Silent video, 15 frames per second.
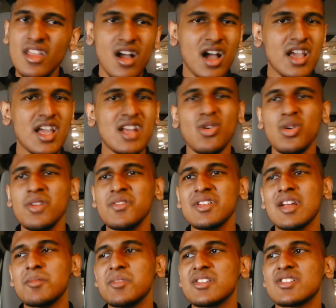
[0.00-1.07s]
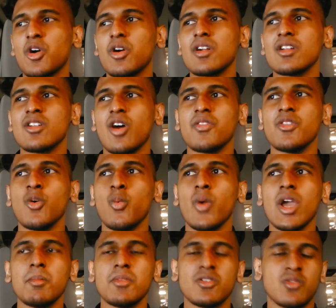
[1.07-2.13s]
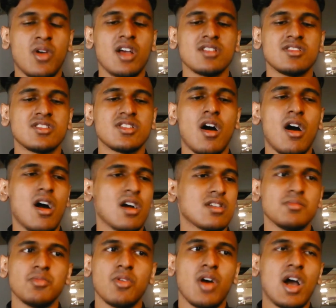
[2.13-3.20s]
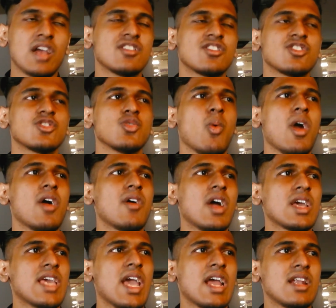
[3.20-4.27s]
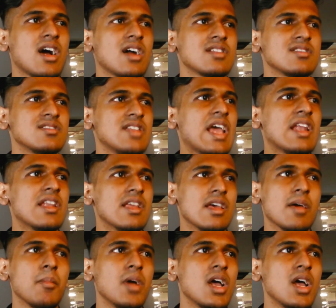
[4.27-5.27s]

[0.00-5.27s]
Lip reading: Don't even get me started on the way Mirage talks, bro. I swear I cannot stand him.